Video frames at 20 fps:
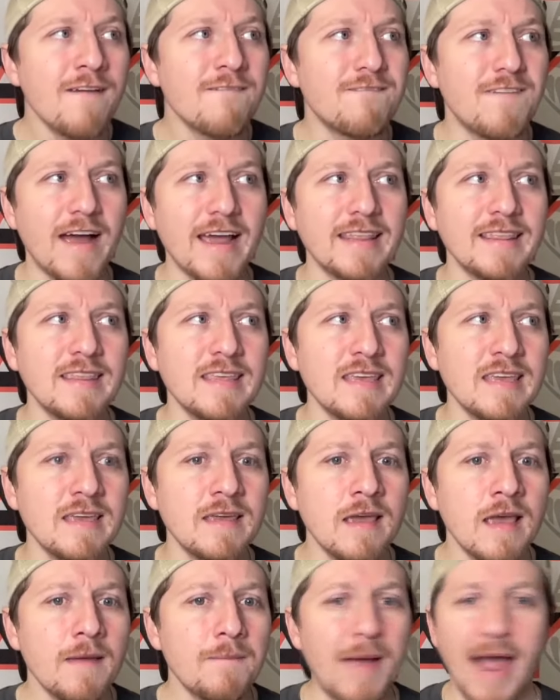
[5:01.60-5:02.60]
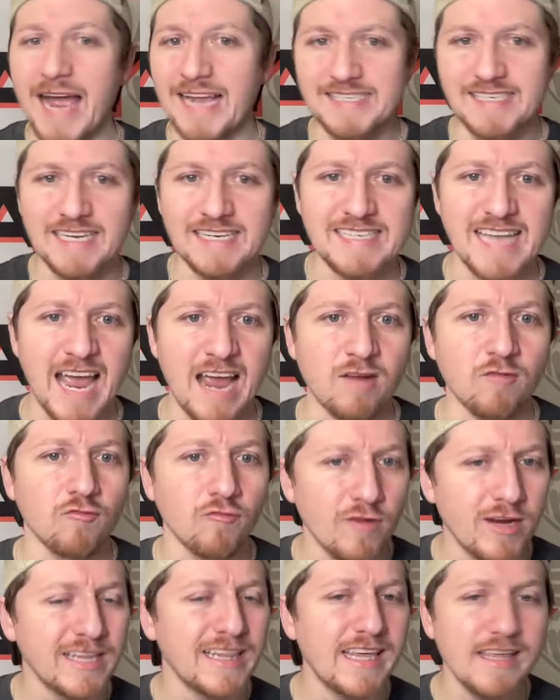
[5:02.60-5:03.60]
find the passing attack
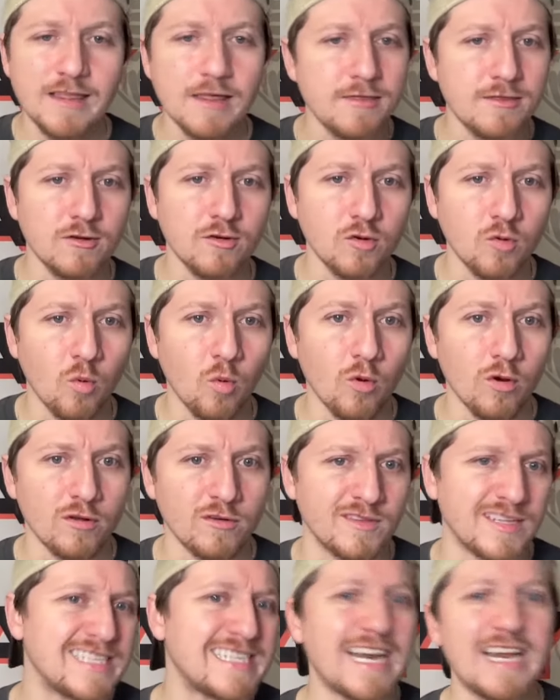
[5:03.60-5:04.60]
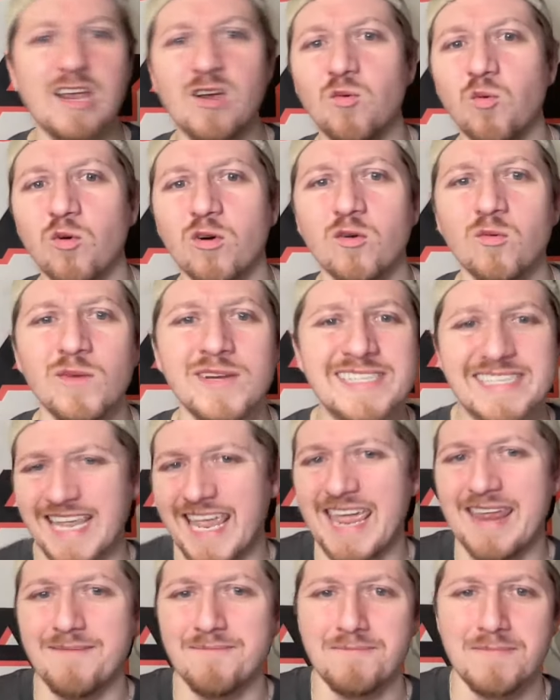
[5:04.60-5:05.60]
really in the third quarter. The second quarter was
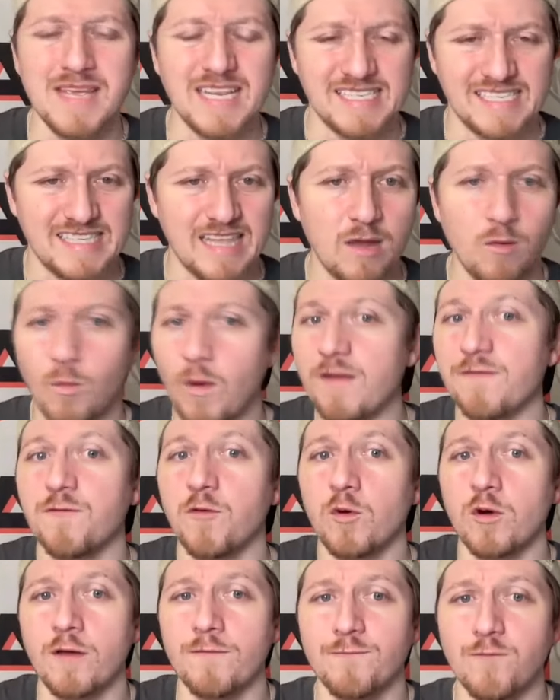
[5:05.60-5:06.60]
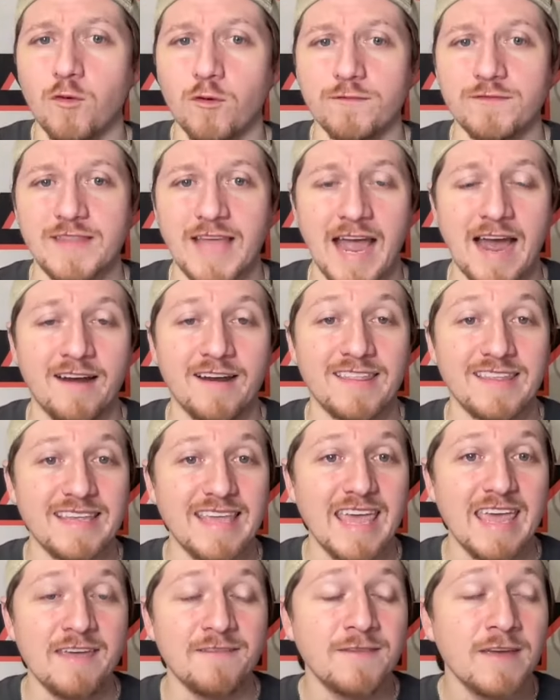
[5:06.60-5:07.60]
hit and miss. They went for it on fourth down and
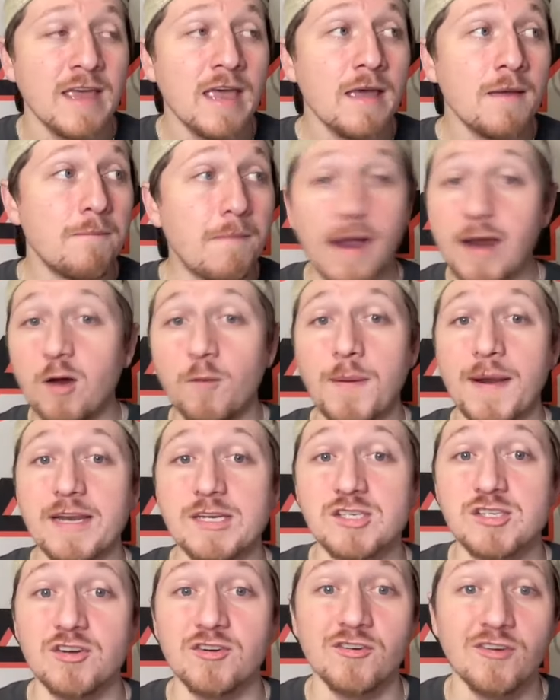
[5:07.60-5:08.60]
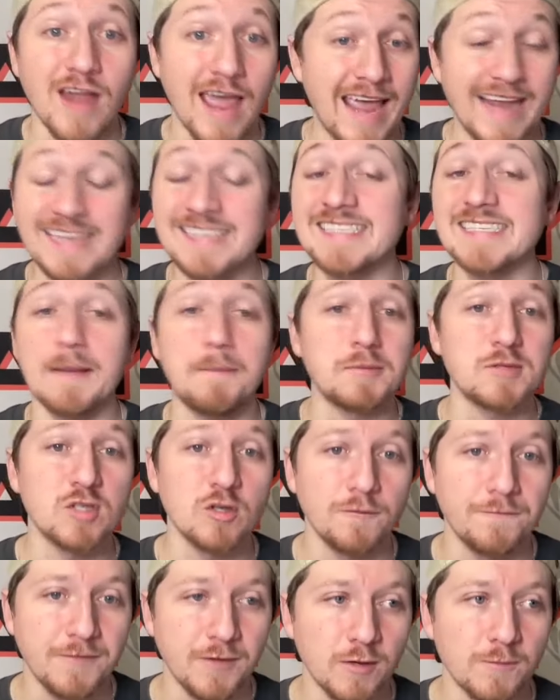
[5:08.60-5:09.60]
gave Michael Penix Jr.
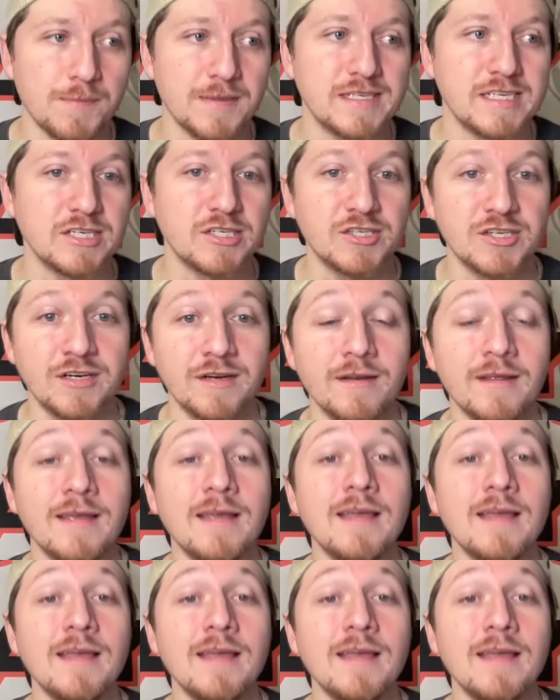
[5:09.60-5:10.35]
exceptional field position.